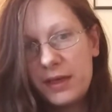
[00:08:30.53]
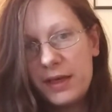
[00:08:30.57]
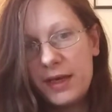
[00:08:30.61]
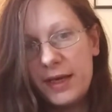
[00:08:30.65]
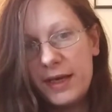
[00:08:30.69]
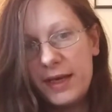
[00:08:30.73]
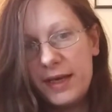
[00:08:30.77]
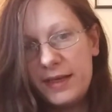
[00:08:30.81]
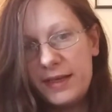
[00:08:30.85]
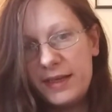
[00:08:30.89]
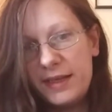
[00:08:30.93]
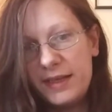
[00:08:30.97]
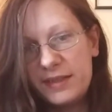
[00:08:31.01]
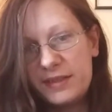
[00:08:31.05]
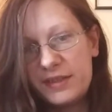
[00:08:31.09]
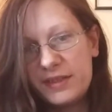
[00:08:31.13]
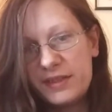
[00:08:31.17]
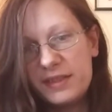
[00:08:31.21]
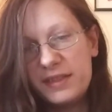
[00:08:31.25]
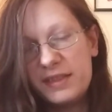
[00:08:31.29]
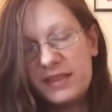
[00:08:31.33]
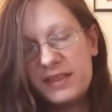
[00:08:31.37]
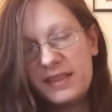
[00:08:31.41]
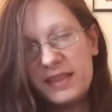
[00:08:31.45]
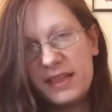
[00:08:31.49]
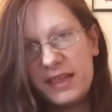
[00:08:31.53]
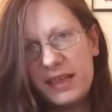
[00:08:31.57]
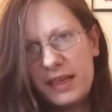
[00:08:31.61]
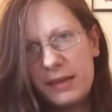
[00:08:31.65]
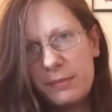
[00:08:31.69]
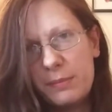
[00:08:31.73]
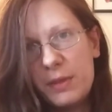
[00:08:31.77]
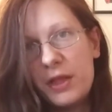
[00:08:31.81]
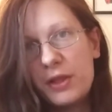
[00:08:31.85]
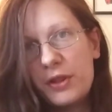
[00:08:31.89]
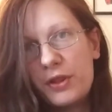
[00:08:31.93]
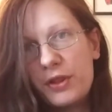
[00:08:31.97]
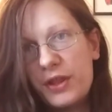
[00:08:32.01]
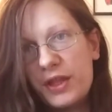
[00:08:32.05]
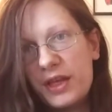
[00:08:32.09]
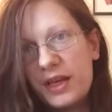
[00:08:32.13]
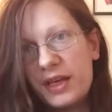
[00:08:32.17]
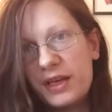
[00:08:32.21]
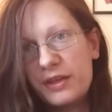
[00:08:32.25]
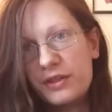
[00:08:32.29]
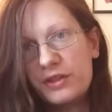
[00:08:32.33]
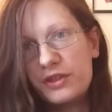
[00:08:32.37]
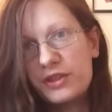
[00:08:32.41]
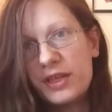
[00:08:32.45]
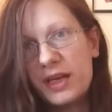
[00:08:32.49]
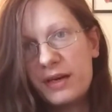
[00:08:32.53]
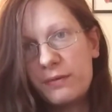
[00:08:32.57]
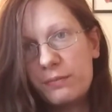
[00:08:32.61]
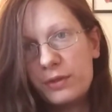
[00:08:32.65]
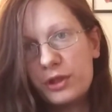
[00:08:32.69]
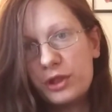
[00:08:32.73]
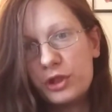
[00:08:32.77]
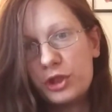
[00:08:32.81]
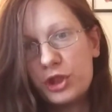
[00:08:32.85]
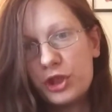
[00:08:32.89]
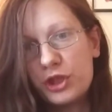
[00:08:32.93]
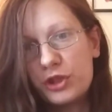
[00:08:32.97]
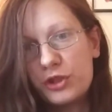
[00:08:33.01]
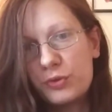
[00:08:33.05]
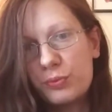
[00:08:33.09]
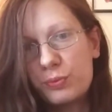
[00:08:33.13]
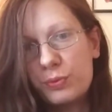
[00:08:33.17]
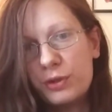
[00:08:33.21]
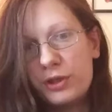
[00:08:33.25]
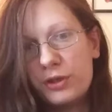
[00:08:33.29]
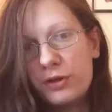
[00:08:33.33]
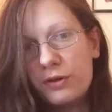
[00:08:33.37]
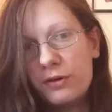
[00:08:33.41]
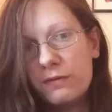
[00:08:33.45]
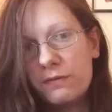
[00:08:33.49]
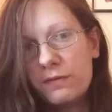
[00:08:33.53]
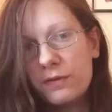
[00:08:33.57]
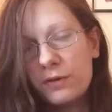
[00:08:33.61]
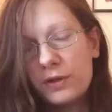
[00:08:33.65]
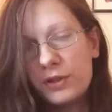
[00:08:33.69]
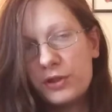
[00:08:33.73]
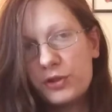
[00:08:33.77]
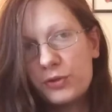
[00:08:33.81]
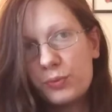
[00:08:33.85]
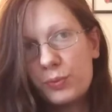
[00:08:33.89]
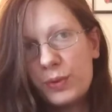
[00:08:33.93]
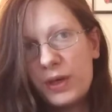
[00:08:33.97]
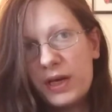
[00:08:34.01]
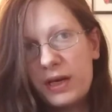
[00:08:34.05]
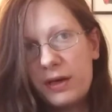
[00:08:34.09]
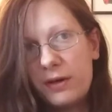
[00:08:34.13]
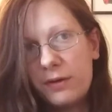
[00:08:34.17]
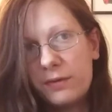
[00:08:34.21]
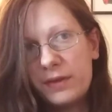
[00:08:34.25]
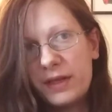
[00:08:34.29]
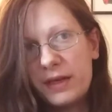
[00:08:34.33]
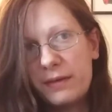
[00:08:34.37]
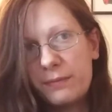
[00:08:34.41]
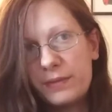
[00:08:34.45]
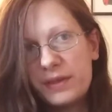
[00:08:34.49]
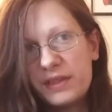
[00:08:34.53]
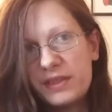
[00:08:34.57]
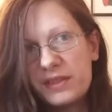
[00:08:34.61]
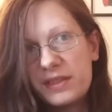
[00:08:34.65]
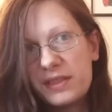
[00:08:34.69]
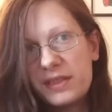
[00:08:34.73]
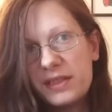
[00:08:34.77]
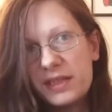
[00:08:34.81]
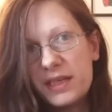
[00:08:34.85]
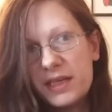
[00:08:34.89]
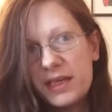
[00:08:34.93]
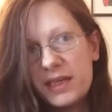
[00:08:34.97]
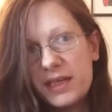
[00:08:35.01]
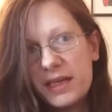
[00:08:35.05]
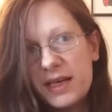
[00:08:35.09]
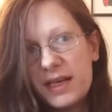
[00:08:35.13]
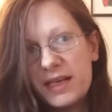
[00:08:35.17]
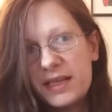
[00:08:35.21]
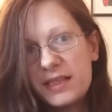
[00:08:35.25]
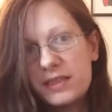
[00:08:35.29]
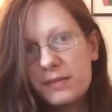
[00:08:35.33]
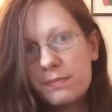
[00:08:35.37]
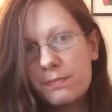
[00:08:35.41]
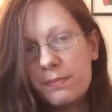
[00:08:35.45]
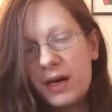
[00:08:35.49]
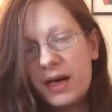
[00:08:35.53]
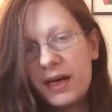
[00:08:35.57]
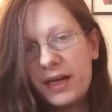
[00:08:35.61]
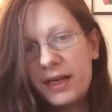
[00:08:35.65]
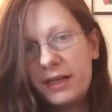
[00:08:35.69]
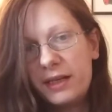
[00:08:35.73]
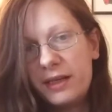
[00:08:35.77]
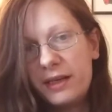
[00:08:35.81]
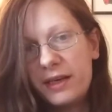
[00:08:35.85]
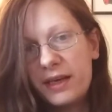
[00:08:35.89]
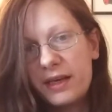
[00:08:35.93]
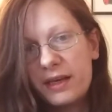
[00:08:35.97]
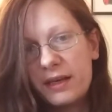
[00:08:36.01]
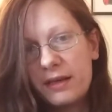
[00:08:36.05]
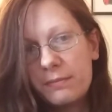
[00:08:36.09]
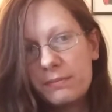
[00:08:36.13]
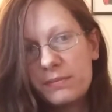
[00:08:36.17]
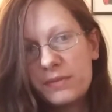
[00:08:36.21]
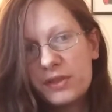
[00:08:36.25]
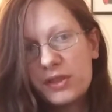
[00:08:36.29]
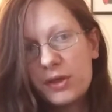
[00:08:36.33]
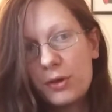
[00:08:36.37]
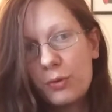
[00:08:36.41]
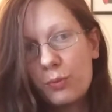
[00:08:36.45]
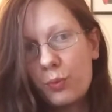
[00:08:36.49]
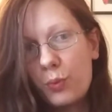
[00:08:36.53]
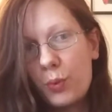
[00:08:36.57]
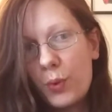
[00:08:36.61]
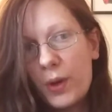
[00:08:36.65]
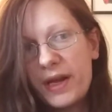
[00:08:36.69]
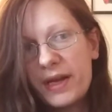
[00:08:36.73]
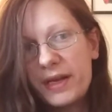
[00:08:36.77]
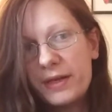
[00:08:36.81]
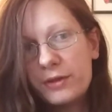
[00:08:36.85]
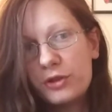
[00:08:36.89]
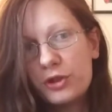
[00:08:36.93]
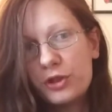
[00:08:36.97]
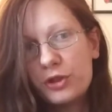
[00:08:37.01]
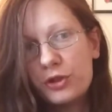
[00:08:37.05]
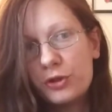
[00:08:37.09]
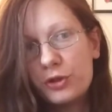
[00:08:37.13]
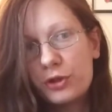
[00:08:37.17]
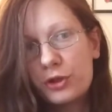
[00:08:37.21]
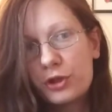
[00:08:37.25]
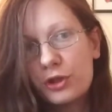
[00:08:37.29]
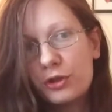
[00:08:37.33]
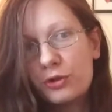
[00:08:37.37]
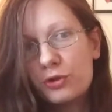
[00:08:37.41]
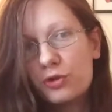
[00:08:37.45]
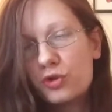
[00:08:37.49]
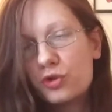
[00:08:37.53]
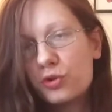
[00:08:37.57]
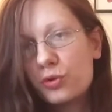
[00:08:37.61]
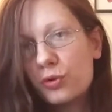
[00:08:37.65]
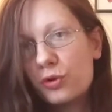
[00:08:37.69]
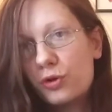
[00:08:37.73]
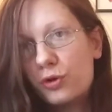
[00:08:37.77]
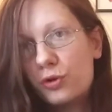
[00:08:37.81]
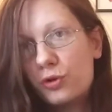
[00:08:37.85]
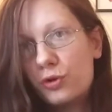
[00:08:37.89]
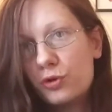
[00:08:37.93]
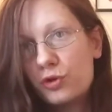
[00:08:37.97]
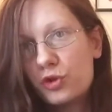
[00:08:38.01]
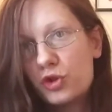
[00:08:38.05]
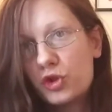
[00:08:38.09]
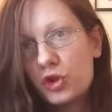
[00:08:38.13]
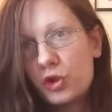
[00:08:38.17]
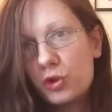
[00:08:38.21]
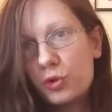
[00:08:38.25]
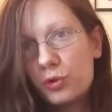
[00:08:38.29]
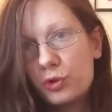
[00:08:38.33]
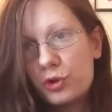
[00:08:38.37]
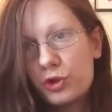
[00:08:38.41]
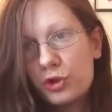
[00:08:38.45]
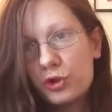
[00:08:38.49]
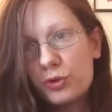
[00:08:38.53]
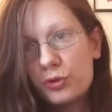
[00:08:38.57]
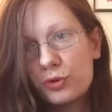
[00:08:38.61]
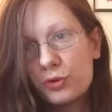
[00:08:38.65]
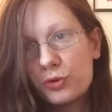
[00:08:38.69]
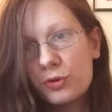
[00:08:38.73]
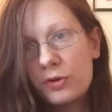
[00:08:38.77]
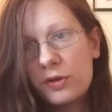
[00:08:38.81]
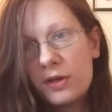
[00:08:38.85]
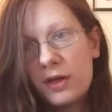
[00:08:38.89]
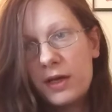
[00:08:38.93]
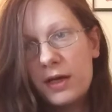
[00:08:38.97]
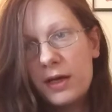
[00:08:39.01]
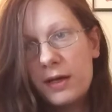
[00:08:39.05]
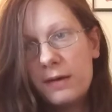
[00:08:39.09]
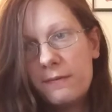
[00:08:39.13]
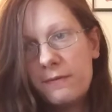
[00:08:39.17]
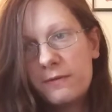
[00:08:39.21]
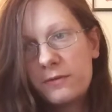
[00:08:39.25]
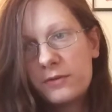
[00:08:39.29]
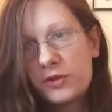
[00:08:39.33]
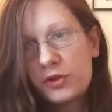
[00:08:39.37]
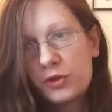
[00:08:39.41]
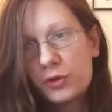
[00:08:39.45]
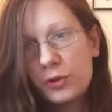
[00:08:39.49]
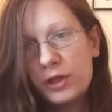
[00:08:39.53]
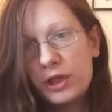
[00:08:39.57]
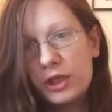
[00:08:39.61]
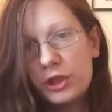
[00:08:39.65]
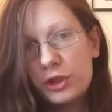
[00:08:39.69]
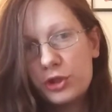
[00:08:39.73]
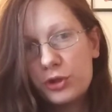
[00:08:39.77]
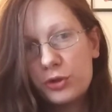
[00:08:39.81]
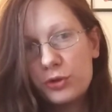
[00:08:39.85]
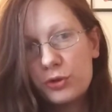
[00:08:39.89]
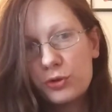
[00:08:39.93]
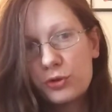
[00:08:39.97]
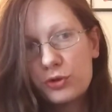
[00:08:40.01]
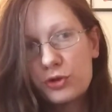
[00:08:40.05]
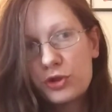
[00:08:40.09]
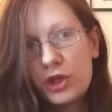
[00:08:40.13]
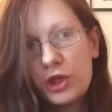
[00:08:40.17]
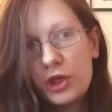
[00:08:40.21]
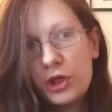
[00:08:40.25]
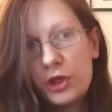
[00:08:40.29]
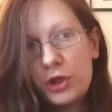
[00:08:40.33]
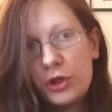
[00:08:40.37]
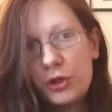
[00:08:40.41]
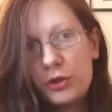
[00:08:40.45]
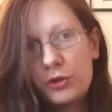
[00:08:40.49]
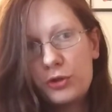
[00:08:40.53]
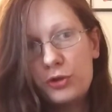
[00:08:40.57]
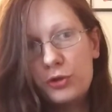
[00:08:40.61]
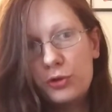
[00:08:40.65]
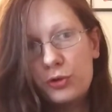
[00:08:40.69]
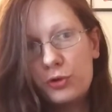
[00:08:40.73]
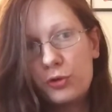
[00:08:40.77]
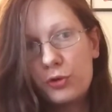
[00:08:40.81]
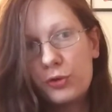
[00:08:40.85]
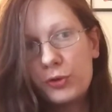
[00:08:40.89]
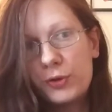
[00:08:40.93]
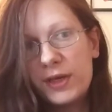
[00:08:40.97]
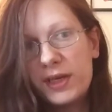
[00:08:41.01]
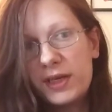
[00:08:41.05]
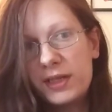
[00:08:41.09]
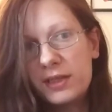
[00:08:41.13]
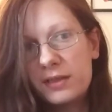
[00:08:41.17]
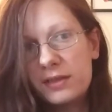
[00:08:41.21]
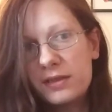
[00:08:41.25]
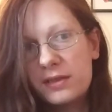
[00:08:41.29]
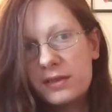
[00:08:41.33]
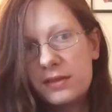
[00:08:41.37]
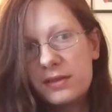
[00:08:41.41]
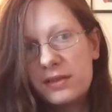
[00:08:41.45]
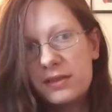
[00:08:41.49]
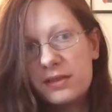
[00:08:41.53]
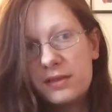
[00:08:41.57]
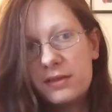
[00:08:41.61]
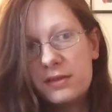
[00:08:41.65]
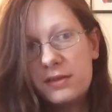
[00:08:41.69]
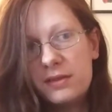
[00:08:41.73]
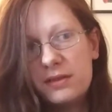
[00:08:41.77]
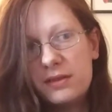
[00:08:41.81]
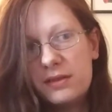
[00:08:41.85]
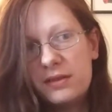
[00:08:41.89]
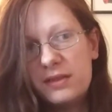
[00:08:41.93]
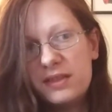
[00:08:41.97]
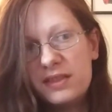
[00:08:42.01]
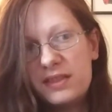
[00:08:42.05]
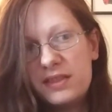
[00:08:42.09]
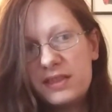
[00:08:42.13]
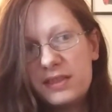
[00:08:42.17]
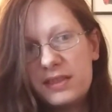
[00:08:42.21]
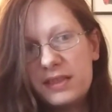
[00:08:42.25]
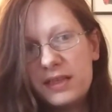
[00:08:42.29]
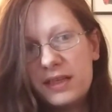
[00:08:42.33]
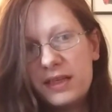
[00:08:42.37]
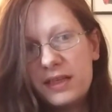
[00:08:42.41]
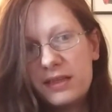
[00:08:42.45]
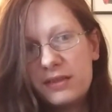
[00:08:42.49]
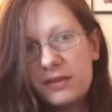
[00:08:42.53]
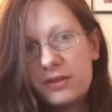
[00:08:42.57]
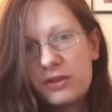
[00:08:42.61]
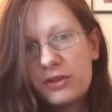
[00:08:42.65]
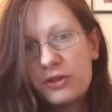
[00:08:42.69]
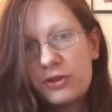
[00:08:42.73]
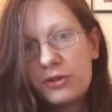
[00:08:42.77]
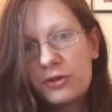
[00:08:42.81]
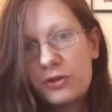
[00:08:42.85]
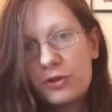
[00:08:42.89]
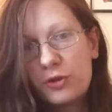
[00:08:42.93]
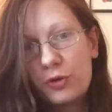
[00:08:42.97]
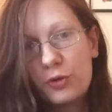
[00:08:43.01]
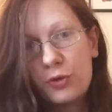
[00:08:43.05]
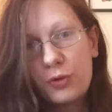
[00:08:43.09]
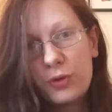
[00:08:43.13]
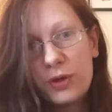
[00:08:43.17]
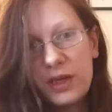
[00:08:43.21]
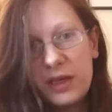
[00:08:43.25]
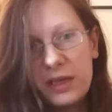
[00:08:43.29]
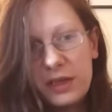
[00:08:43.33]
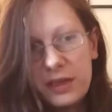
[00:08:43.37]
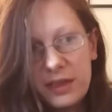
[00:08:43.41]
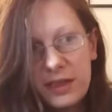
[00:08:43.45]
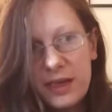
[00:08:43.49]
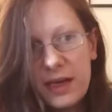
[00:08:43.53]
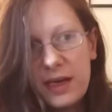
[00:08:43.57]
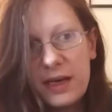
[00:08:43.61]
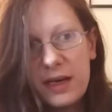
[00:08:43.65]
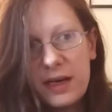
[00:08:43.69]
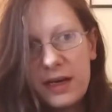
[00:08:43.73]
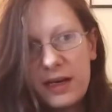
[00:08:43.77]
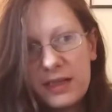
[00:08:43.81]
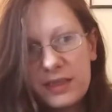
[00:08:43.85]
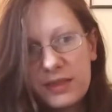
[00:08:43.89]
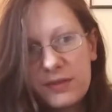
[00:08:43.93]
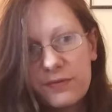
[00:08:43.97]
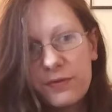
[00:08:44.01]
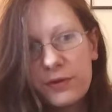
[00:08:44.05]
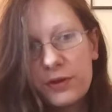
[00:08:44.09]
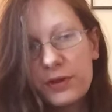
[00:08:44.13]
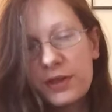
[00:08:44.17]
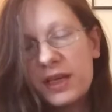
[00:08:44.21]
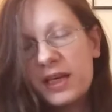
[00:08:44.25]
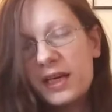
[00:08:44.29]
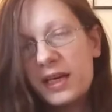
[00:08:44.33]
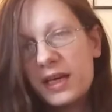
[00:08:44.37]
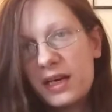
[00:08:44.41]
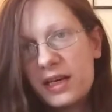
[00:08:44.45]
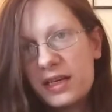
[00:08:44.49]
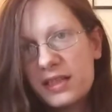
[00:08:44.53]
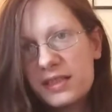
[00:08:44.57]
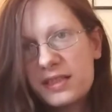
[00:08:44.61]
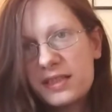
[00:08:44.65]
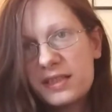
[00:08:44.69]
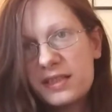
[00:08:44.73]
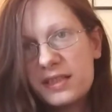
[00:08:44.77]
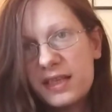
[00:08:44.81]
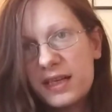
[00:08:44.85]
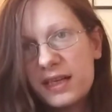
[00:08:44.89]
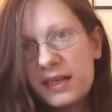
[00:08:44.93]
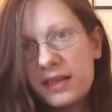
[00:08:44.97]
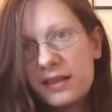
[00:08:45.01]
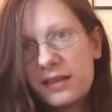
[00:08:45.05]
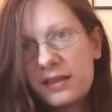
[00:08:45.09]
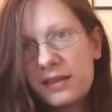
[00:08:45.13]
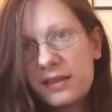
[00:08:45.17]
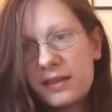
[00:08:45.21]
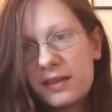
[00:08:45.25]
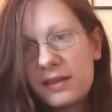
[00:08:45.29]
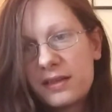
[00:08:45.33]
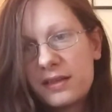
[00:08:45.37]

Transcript: And it's the same things that we just went over as well, that we see it as mind games, a way to control strangers, to create dissent, to create chaos for chaos' sake.